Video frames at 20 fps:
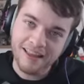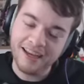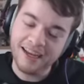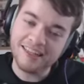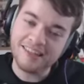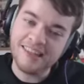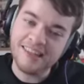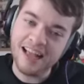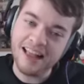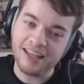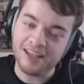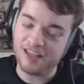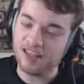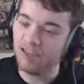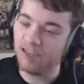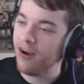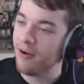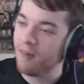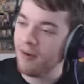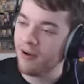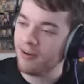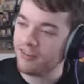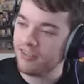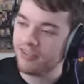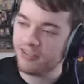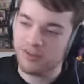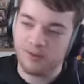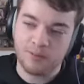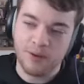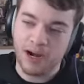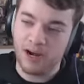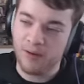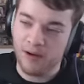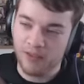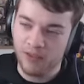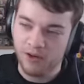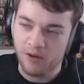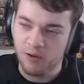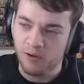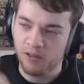Like, it's not like a Starbucks is just right
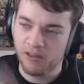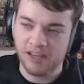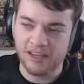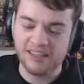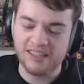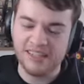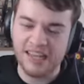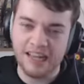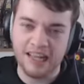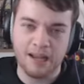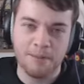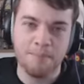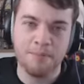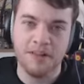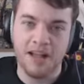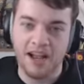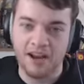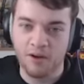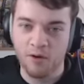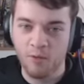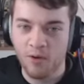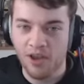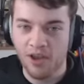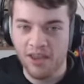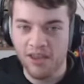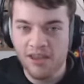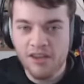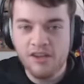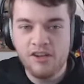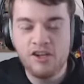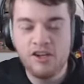around the corner. Like, it's not like a block away.